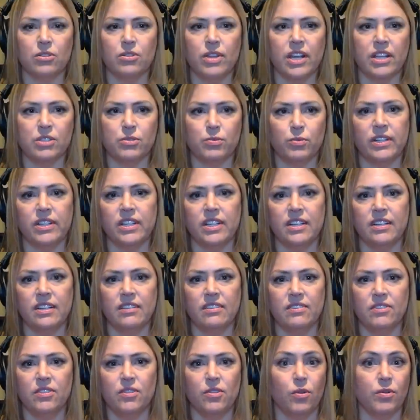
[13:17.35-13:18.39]
So that's
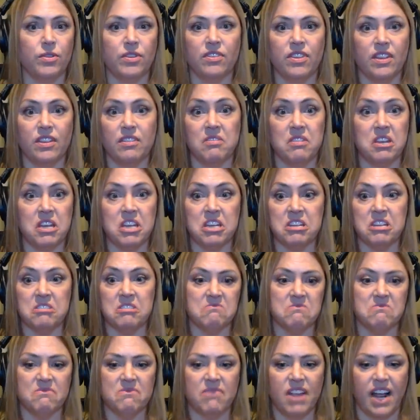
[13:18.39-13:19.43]
really the only thing
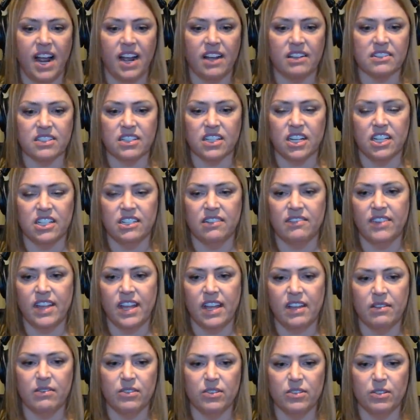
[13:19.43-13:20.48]
that has kind of
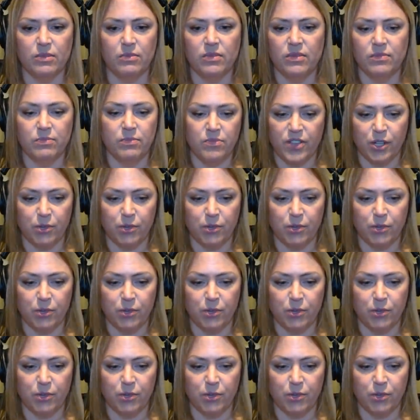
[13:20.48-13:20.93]
that the,